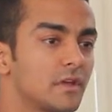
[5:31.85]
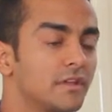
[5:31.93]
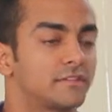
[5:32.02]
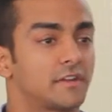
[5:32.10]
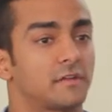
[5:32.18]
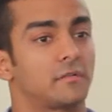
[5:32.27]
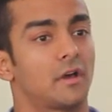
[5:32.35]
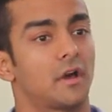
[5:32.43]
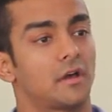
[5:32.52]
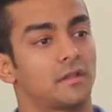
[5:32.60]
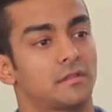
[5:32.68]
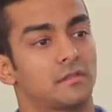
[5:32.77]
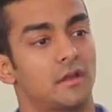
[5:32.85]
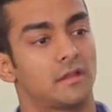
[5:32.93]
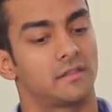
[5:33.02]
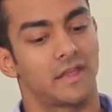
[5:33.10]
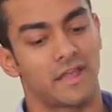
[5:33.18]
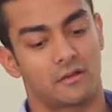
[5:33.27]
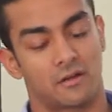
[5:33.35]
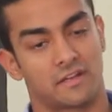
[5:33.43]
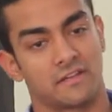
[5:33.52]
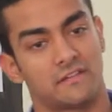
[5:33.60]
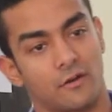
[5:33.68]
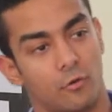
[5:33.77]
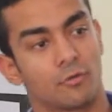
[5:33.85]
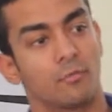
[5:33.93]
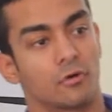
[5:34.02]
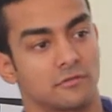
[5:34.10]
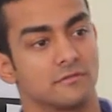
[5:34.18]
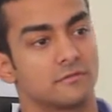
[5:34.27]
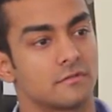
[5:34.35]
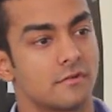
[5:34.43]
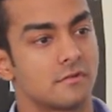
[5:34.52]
Instead, they collecting their own bottles.